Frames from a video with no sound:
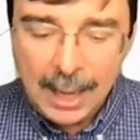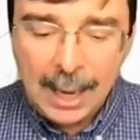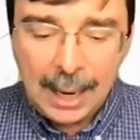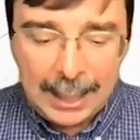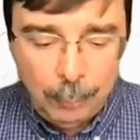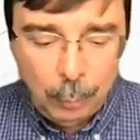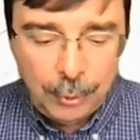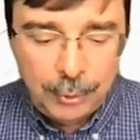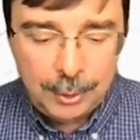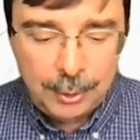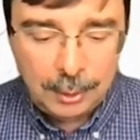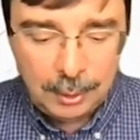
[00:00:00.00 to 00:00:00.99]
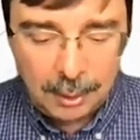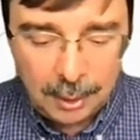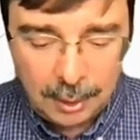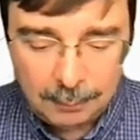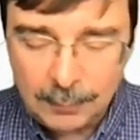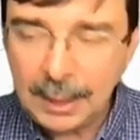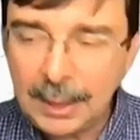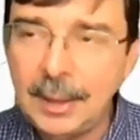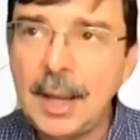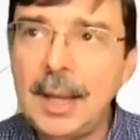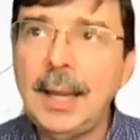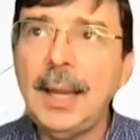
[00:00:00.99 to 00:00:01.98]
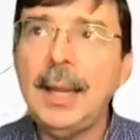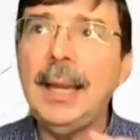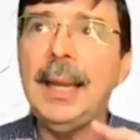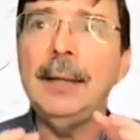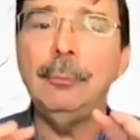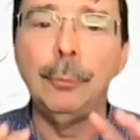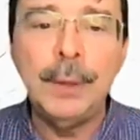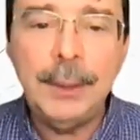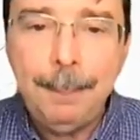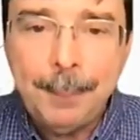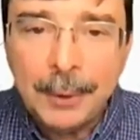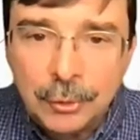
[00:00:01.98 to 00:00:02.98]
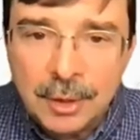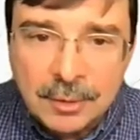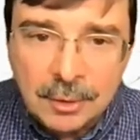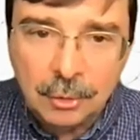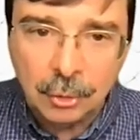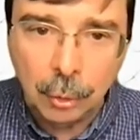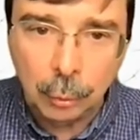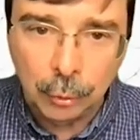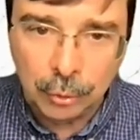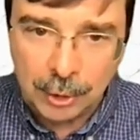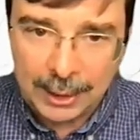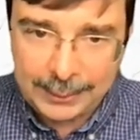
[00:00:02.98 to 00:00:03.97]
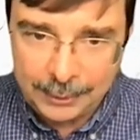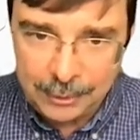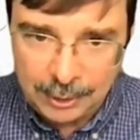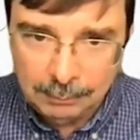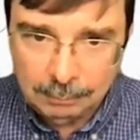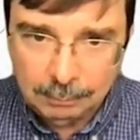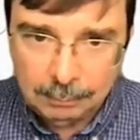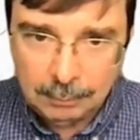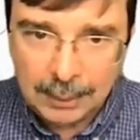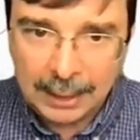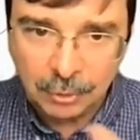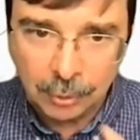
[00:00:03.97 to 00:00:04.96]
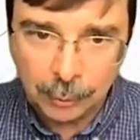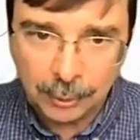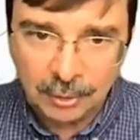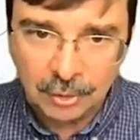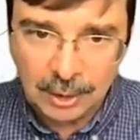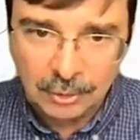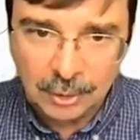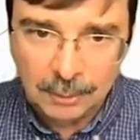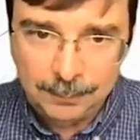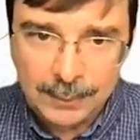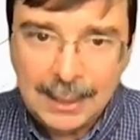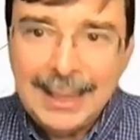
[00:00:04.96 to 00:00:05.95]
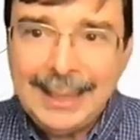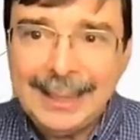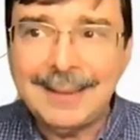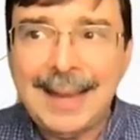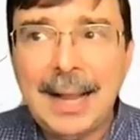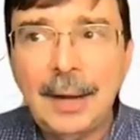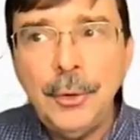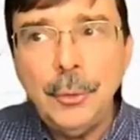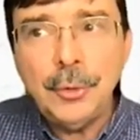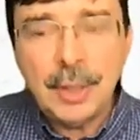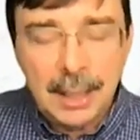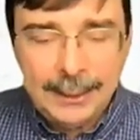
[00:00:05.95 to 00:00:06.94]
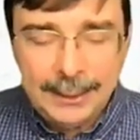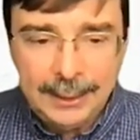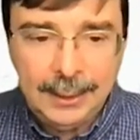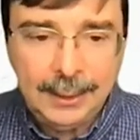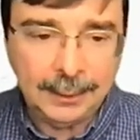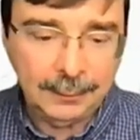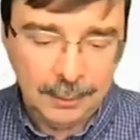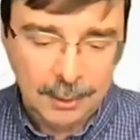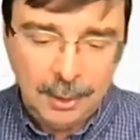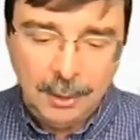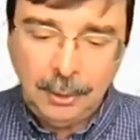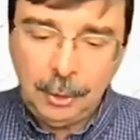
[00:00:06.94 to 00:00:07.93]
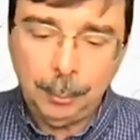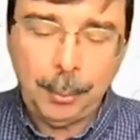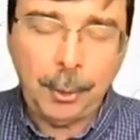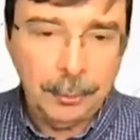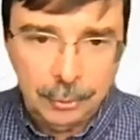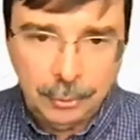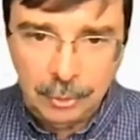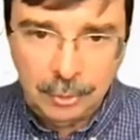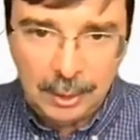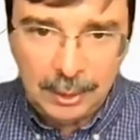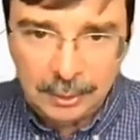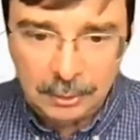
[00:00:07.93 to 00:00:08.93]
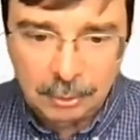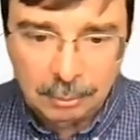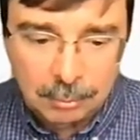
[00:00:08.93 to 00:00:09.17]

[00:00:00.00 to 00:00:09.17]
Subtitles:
I would, it really builds into your whole strategy as an organization, is how you tying in your partners and